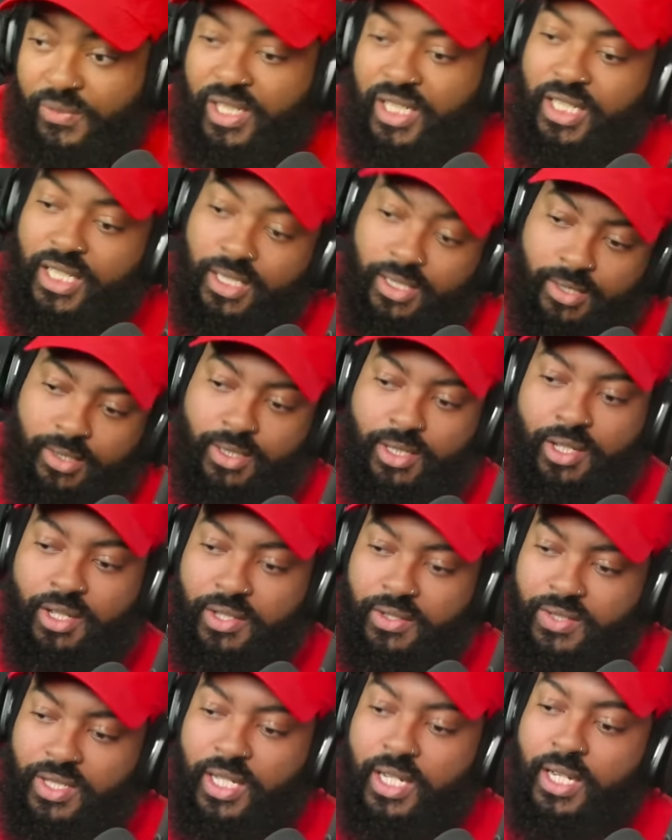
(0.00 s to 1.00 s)
He
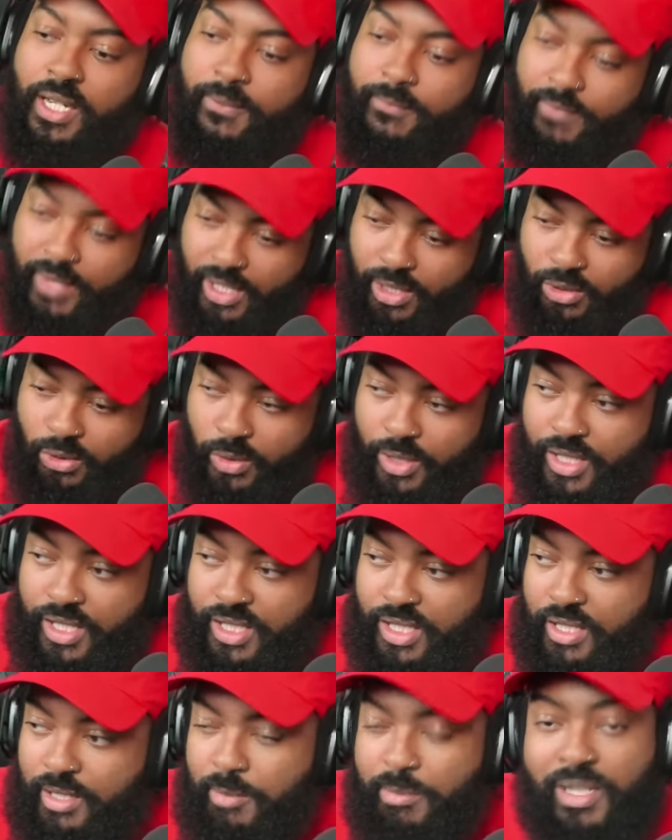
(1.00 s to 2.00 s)
deserves fair
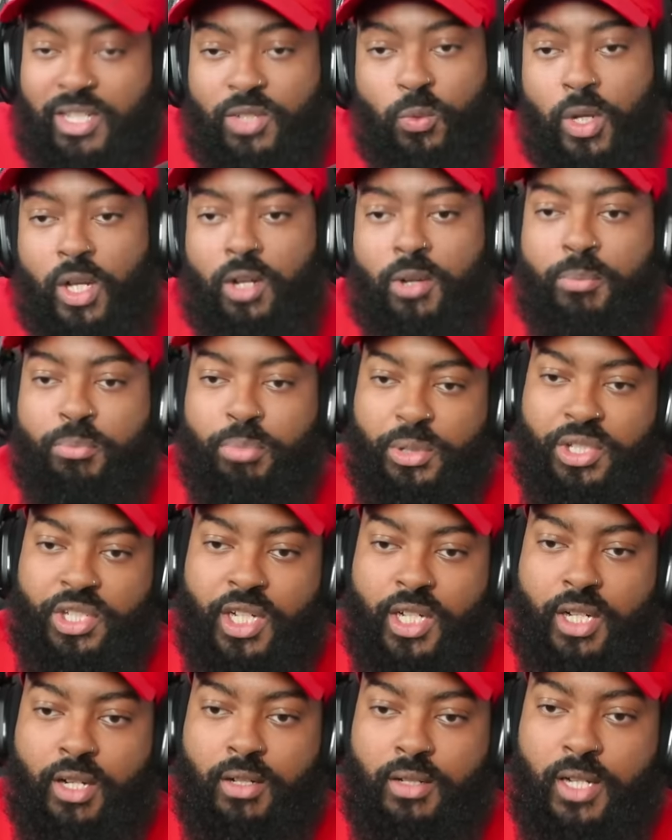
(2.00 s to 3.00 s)
criticism as well.
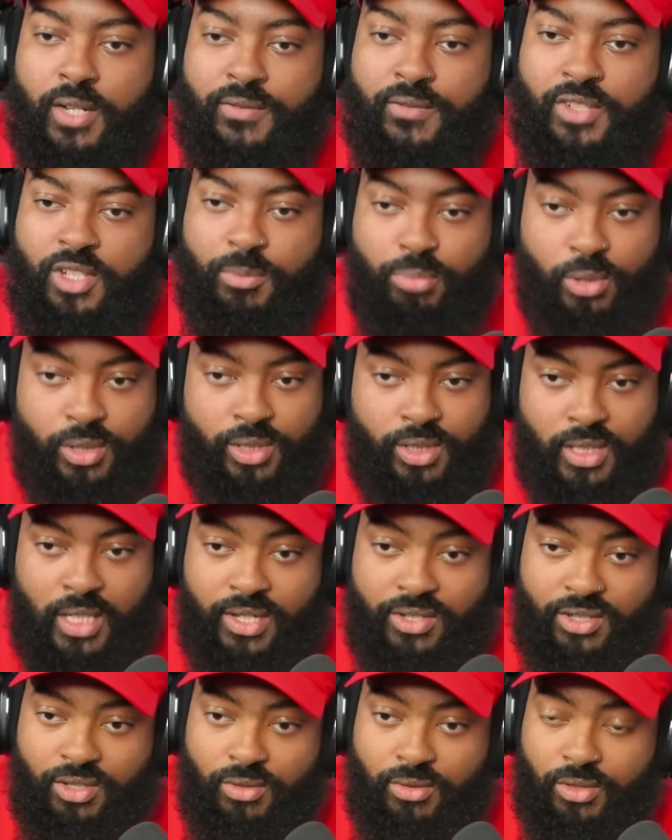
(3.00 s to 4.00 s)
Appreciate all the love and support you
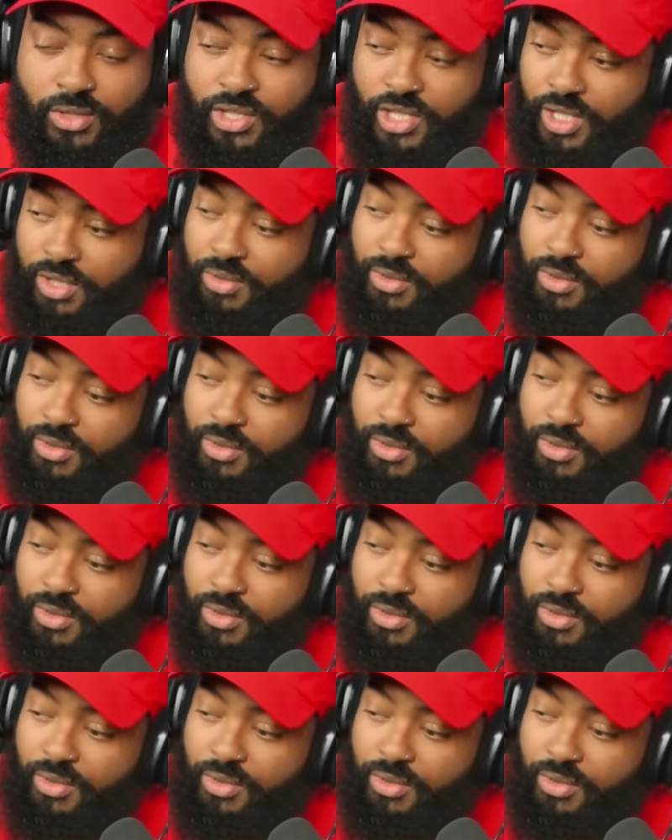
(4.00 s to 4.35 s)
guys shown on the channel.